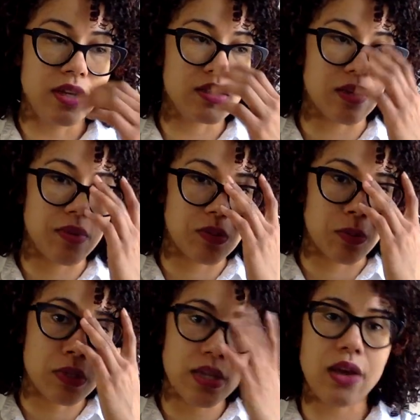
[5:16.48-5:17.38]
some things
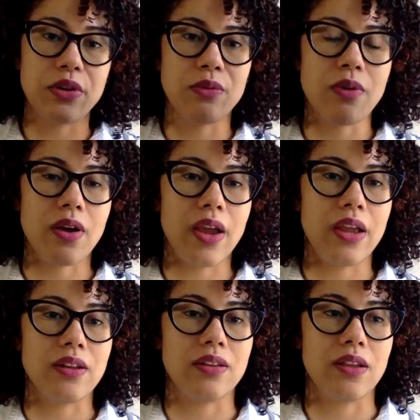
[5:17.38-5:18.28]
weren't sounding
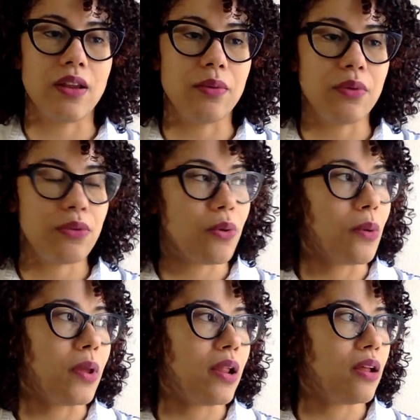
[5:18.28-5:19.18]
right, and then I would
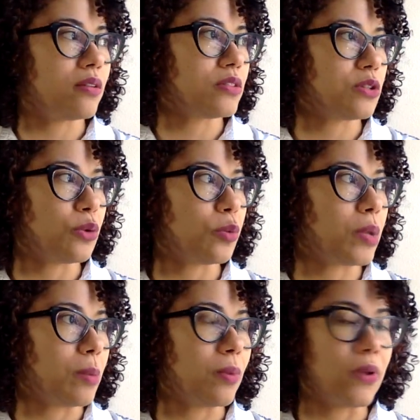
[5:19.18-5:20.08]
throw it out to other
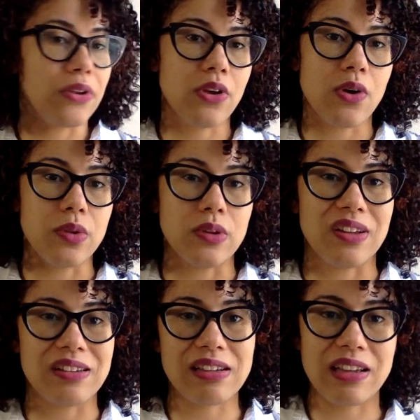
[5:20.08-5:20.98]
people I know and they're
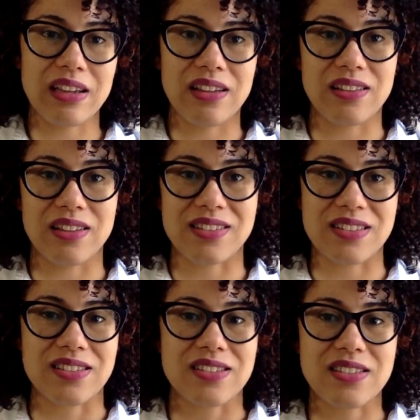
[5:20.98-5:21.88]
like, that
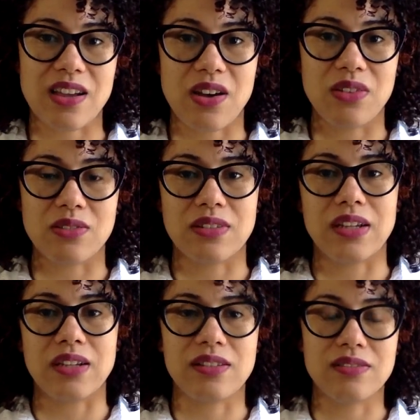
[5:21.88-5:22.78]
doesn't sound
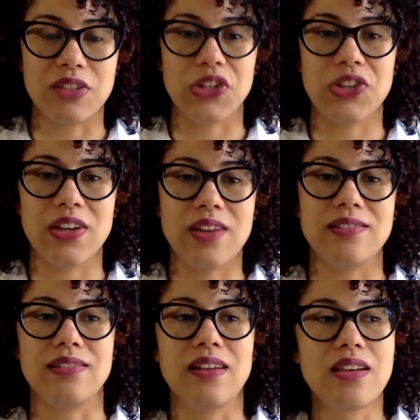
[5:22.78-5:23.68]
like good.
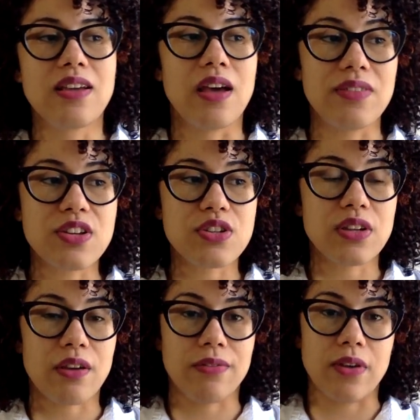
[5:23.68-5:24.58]
And
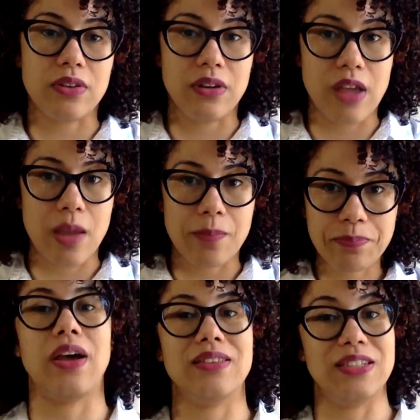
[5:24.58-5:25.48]
eventually I found a name,
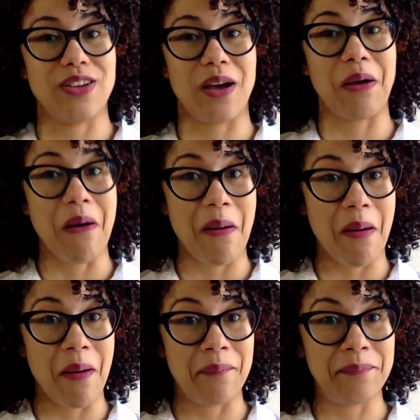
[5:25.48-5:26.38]
got the
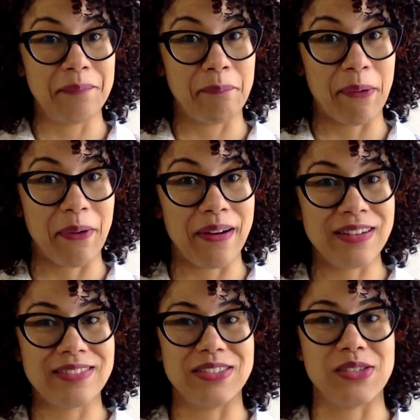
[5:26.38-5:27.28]
.com
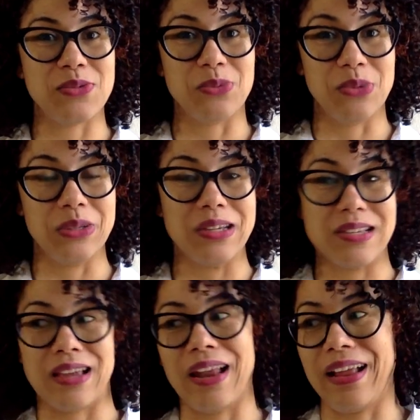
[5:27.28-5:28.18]
part, which is really
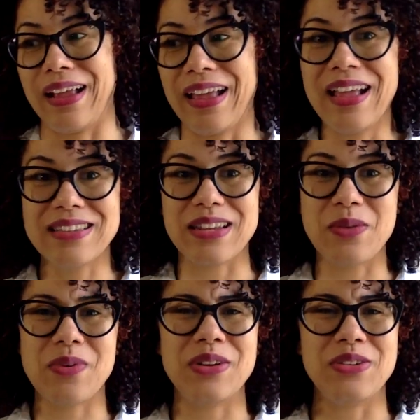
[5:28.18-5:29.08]
exciting because I
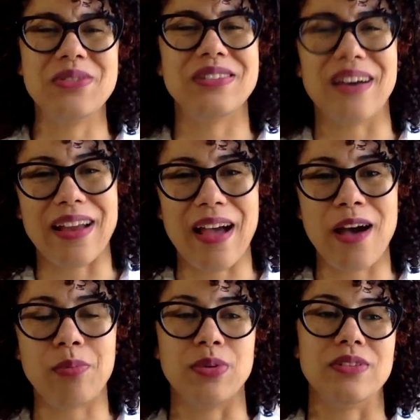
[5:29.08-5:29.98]
didn't want to do
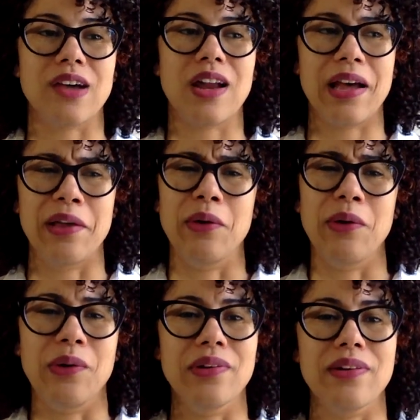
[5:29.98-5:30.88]
.app or
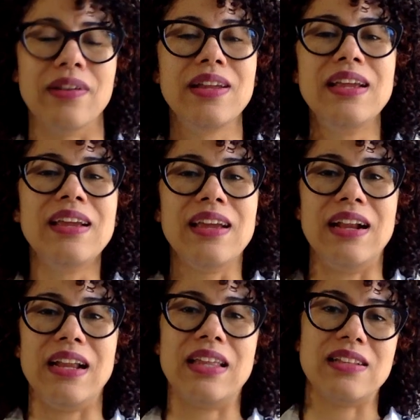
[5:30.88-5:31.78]
.io or
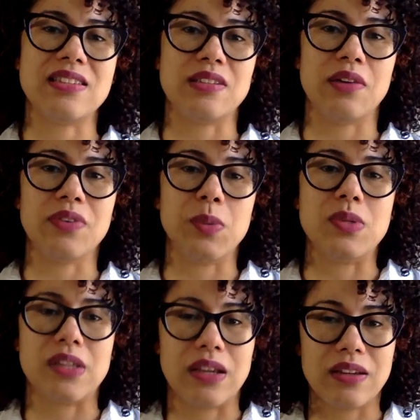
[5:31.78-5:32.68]
any of that stuff. I
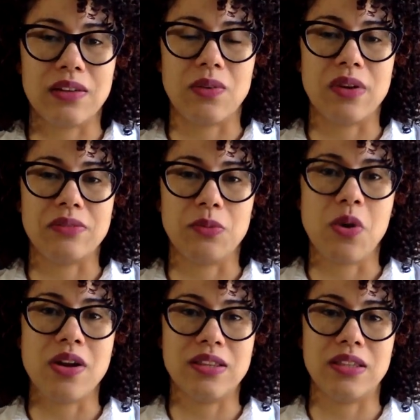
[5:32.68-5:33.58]
was like, I
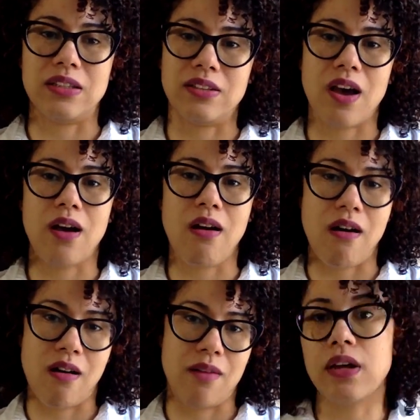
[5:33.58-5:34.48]
wanted the
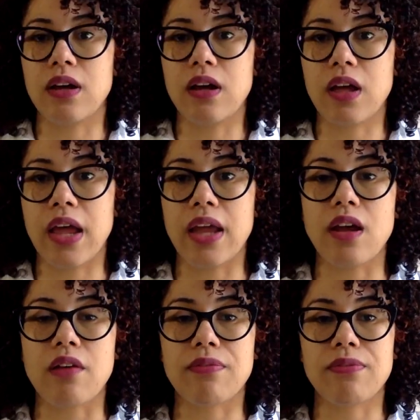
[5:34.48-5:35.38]
.com. And
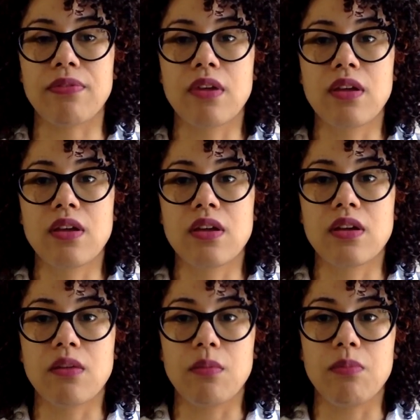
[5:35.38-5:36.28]
I've
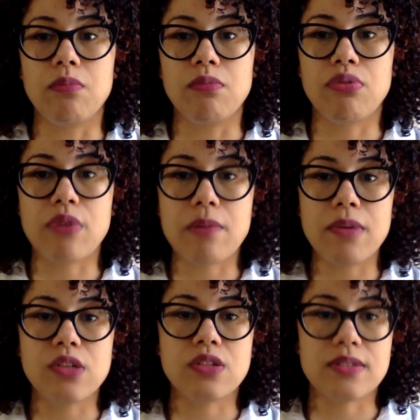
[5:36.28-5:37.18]
pretty
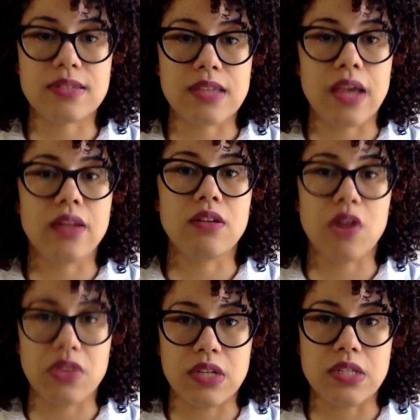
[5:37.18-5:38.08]
much decided
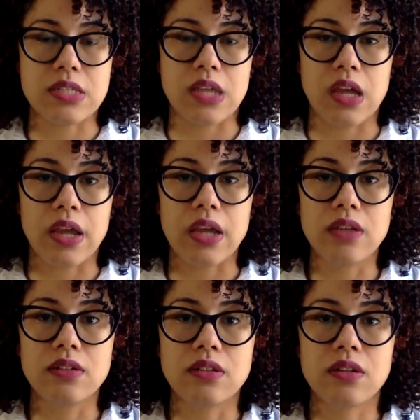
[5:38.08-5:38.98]
on the
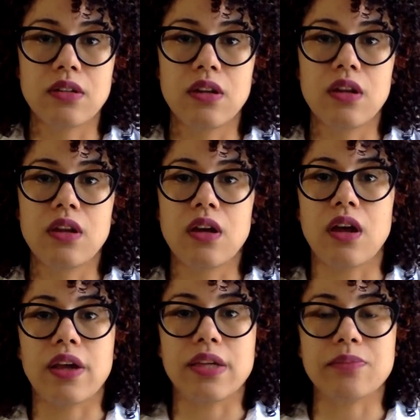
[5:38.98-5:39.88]
design.
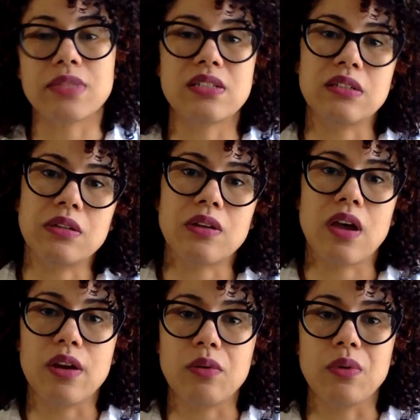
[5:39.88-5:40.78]
I'm still
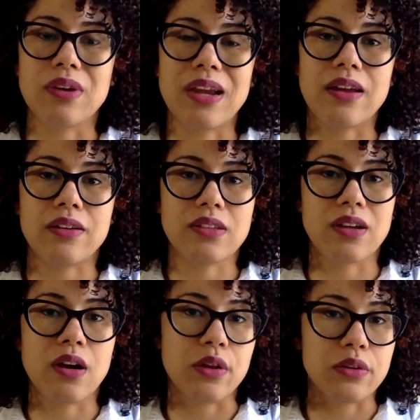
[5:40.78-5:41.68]
kind of working out the
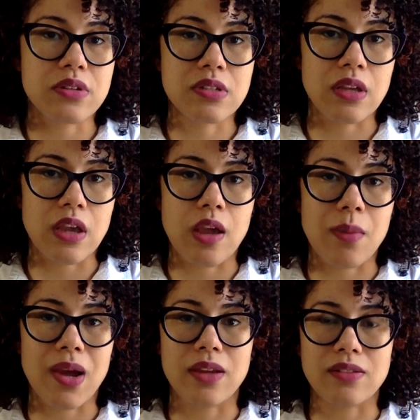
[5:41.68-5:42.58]
color
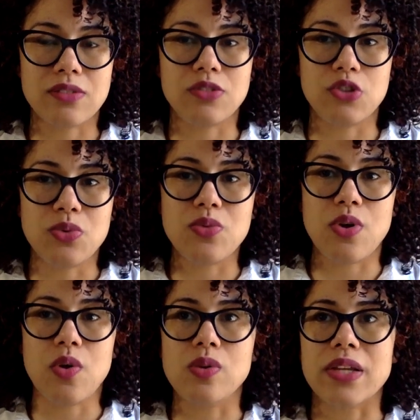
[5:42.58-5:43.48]
scheme. I do
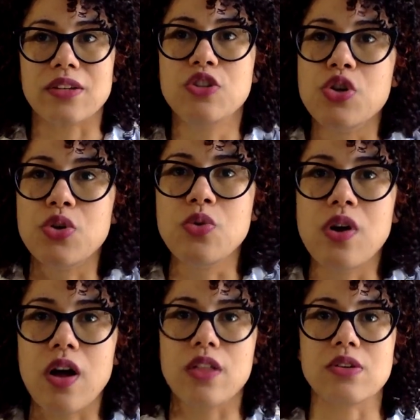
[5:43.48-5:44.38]
know like 2
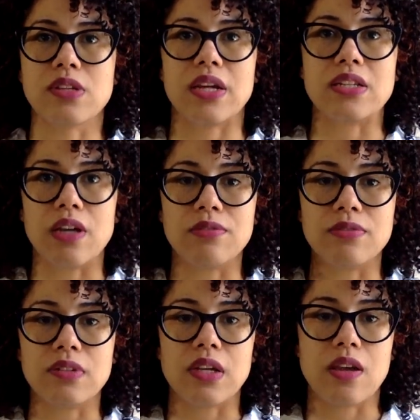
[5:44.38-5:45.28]
colors I
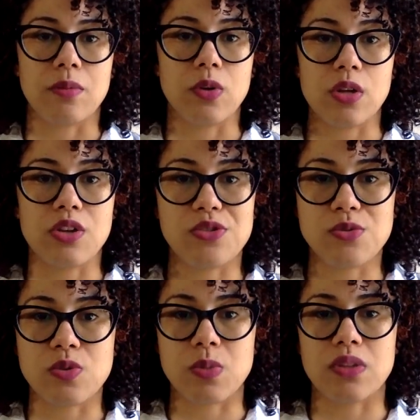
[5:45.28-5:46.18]
definitely am going to
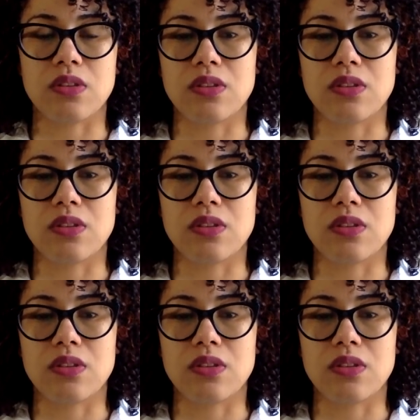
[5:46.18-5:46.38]
use, but